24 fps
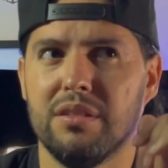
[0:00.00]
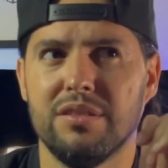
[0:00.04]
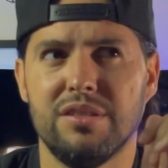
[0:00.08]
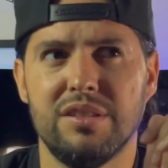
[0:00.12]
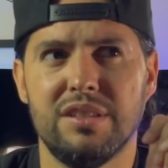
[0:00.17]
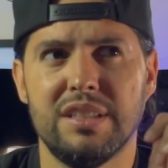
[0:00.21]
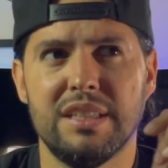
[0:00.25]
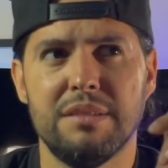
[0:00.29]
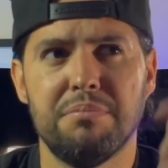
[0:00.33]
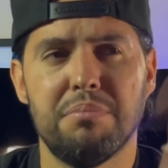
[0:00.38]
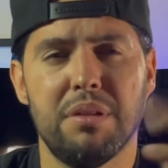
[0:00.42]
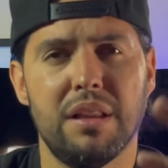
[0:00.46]

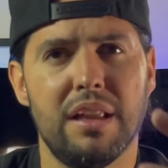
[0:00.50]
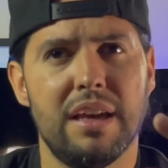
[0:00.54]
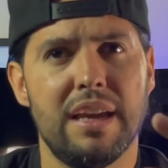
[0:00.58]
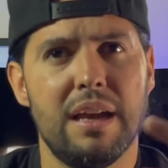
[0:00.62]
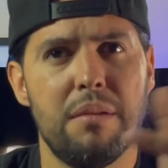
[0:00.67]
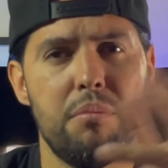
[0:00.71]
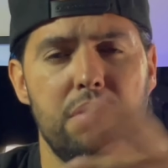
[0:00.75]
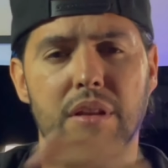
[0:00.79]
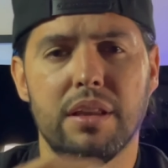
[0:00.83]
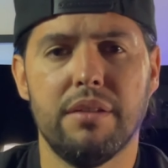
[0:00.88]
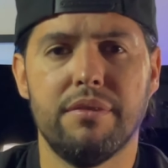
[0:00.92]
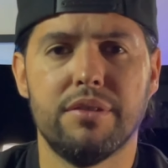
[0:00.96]
Z Play, I
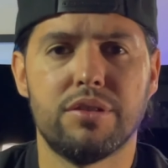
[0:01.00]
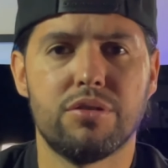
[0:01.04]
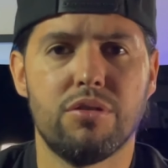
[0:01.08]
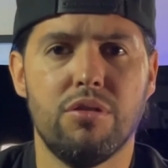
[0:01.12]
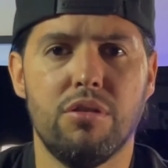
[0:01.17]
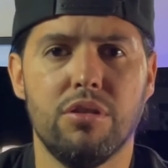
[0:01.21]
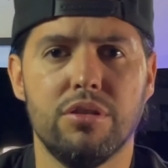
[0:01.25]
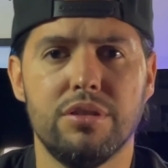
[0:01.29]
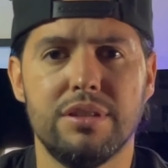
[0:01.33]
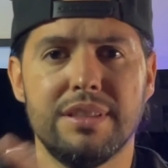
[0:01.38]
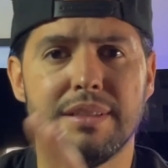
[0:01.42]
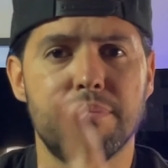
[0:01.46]
believe it's
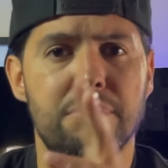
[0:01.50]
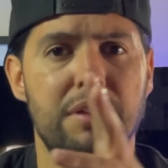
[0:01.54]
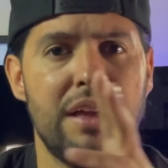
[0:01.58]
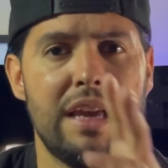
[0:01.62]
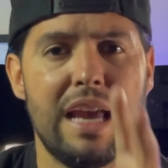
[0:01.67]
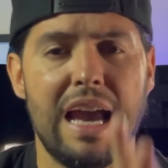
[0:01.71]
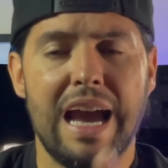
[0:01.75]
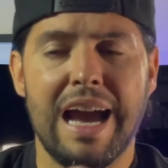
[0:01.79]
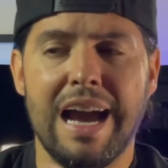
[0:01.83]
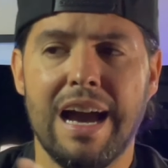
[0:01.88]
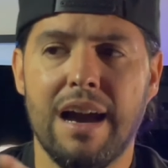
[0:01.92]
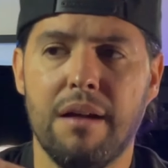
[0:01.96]
called, Z
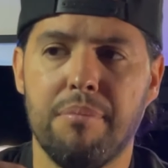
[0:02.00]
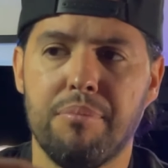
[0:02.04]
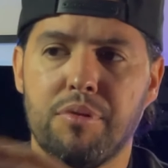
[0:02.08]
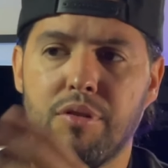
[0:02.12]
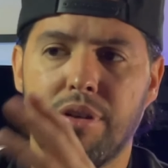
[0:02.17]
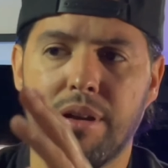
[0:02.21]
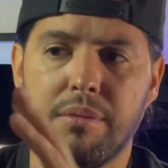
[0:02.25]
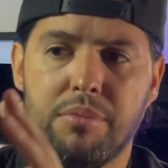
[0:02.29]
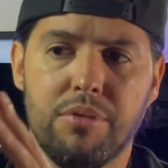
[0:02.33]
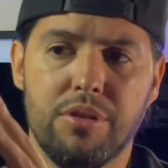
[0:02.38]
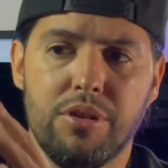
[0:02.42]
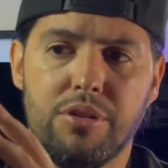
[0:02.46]
Play app, you're
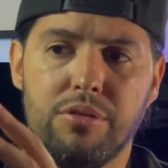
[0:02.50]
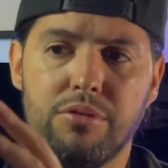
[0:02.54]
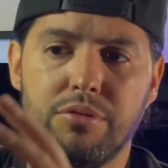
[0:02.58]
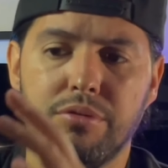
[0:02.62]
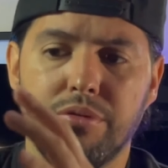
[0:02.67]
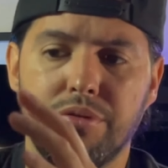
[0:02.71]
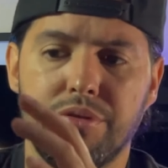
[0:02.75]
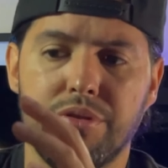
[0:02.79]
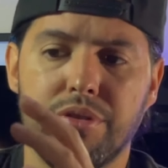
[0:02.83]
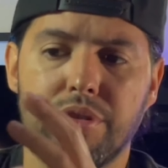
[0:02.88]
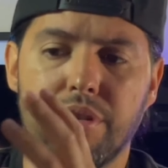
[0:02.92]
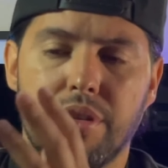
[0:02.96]
able to
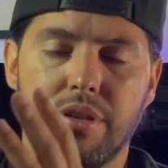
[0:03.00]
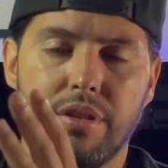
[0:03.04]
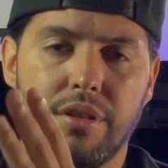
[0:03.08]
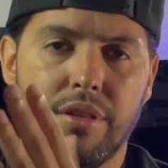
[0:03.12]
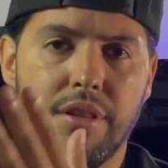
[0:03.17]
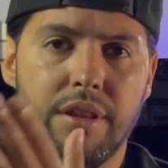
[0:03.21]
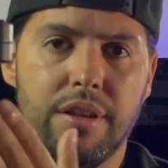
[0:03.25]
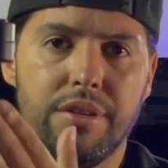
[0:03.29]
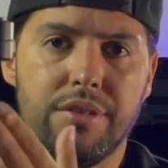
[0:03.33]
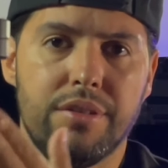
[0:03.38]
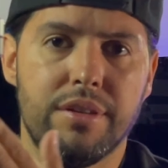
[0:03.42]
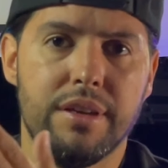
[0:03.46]
use
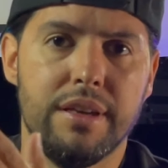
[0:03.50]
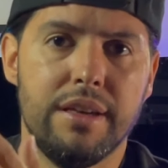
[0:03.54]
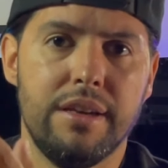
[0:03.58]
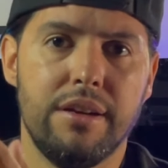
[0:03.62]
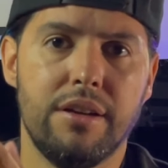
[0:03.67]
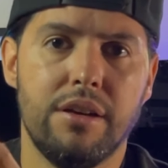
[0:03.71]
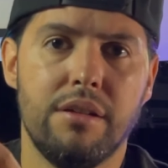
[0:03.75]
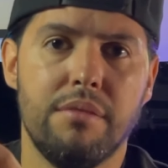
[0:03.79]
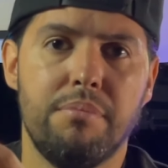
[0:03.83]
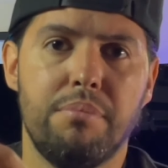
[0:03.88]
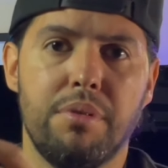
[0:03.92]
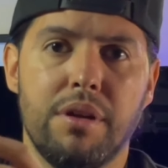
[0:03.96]
this
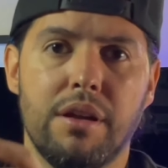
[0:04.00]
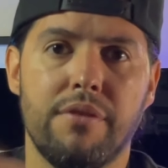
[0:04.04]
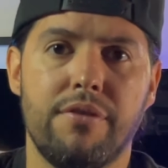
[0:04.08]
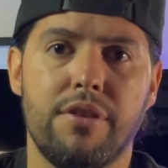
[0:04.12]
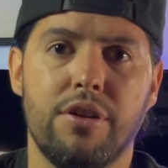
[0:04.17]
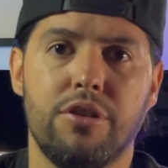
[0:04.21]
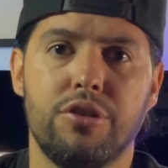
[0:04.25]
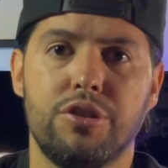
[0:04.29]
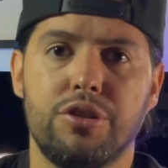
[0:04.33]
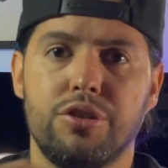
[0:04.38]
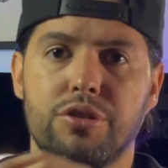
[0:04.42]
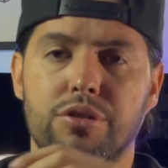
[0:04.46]
here. But if
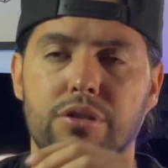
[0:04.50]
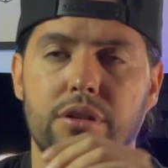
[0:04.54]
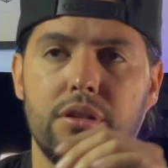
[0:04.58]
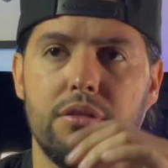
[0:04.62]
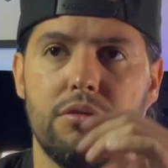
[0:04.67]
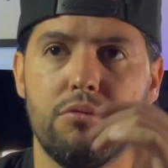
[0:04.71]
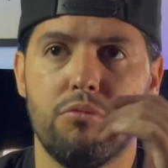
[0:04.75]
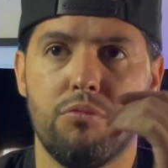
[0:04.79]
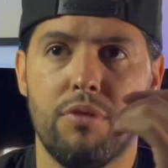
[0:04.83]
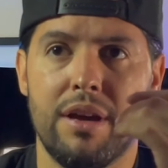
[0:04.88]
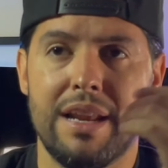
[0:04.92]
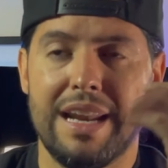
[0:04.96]
you're
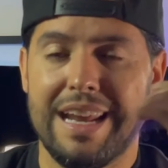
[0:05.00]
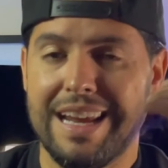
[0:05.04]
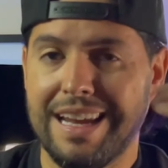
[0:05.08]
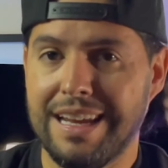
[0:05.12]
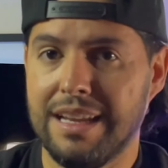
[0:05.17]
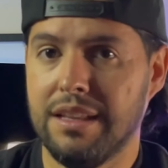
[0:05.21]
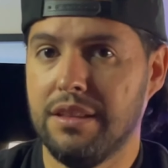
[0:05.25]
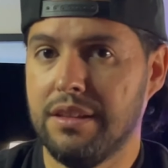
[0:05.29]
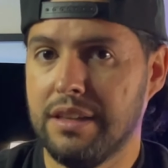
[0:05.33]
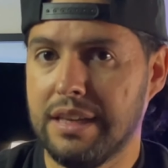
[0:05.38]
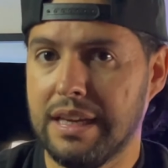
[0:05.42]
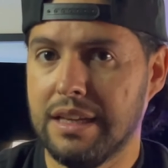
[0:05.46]
right
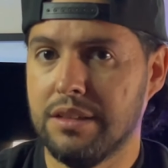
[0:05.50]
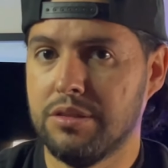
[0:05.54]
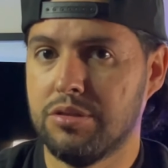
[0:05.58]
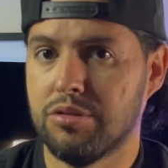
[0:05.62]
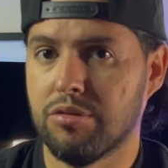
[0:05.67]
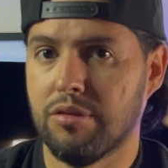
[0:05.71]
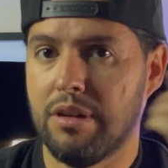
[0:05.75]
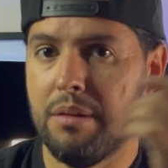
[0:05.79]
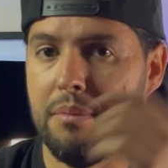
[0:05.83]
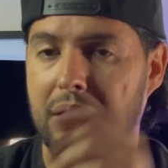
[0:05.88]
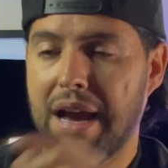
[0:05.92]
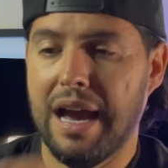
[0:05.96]
in the
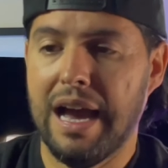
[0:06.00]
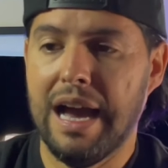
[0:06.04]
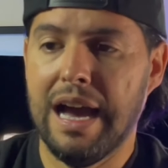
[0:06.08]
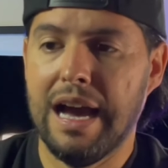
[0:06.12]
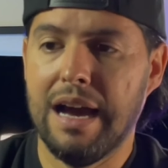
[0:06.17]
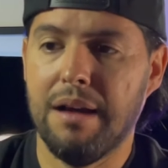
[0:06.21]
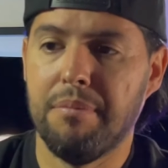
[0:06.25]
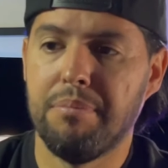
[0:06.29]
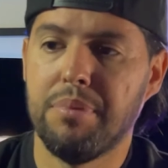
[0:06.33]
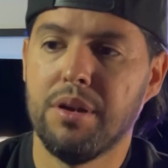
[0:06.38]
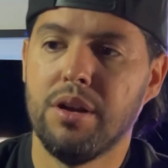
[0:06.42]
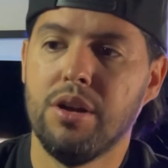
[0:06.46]
Instagram
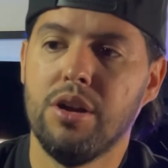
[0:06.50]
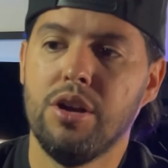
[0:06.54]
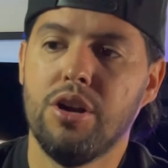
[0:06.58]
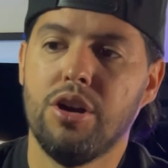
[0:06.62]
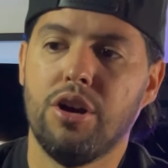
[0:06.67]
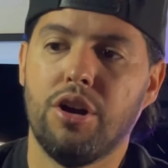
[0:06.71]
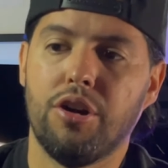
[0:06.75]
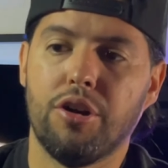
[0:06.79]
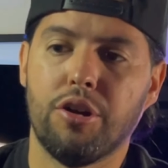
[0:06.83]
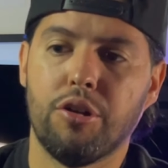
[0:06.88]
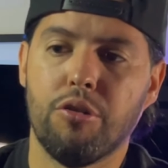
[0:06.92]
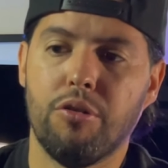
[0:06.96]
app,
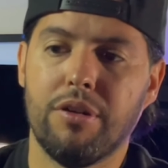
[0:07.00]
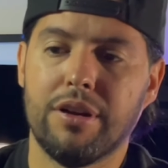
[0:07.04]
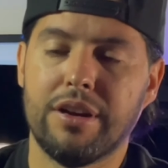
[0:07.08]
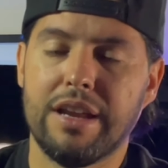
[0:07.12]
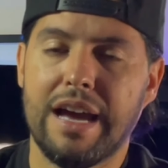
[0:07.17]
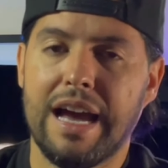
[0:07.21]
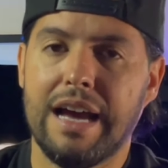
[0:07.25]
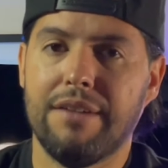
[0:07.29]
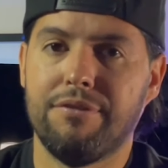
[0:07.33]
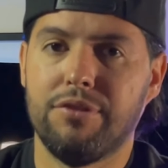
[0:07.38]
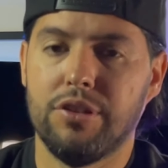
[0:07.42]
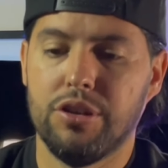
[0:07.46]
you're going to
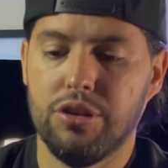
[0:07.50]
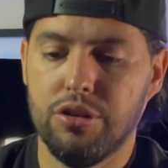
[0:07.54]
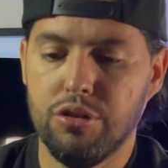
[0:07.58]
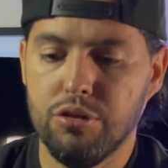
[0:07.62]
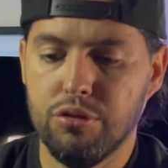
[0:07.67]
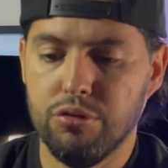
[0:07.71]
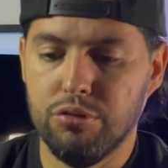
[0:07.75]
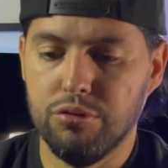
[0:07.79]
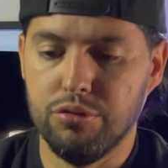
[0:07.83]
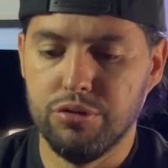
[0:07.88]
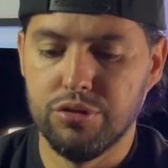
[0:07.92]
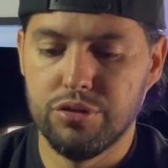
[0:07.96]
have to
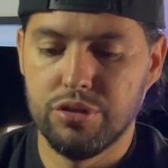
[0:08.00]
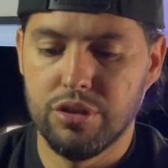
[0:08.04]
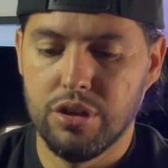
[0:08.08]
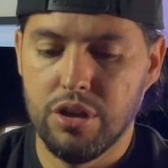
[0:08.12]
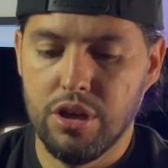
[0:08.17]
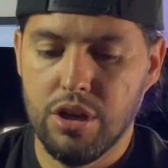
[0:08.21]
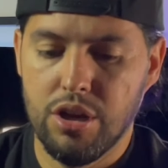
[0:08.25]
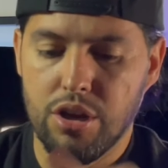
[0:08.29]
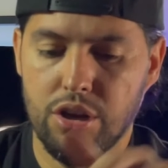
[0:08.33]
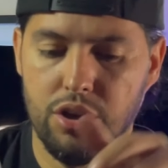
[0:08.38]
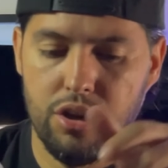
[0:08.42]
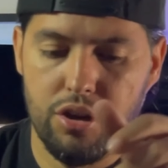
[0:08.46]
use
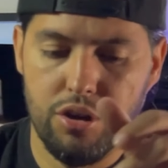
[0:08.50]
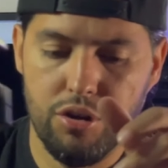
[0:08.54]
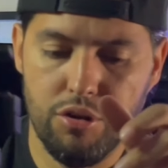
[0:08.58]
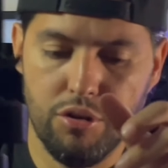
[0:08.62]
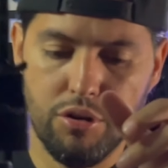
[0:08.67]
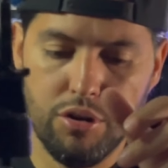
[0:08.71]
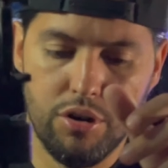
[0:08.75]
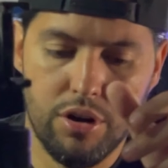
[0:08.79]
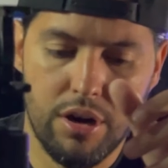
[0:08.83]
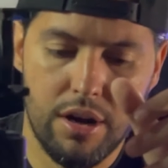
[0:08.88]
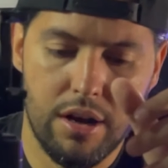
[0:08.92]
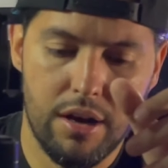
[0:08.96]

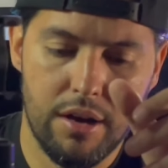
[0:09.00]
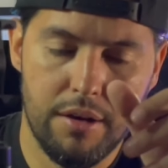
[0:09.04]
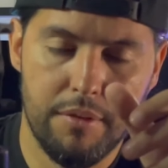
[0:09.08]
your